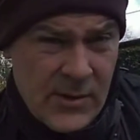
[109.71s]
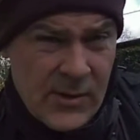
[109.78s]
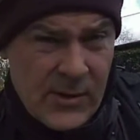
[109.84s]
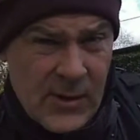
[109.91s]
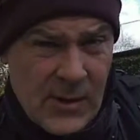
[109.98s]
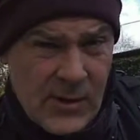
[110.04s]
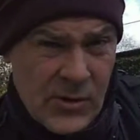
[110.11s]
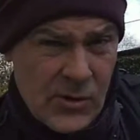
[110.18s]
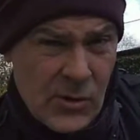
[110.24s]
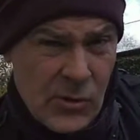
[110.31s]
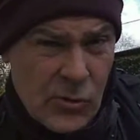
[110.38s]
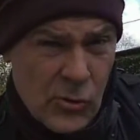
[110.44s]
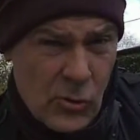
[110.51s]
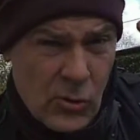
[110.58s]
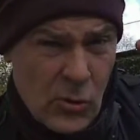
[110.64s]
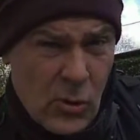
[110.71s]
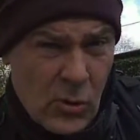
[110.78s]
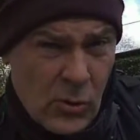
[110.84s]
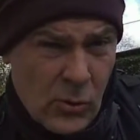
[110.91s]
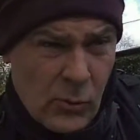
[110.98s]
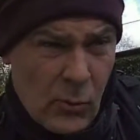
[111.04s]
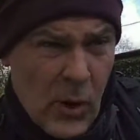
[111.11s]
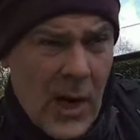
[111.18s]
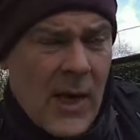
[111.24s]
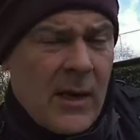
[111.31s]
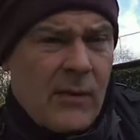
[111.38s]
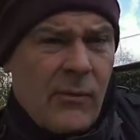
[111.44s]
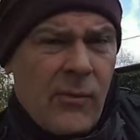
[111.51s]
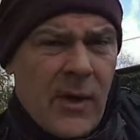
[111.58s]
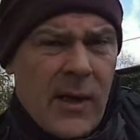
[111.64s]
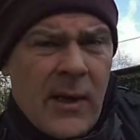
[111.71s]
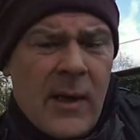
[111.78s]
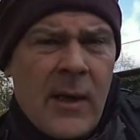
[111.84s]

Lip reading: this so-called riot thing.